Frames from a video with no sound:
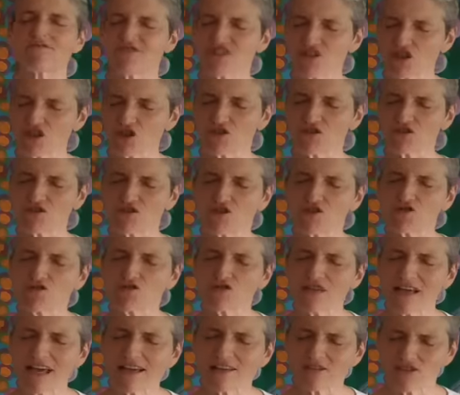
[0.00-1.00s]
visions, you'll
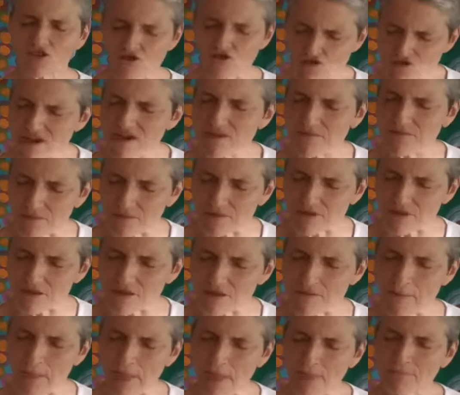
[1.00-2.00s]
get
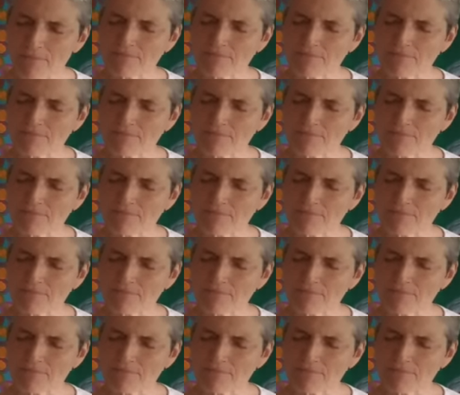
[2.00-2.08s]
dreams.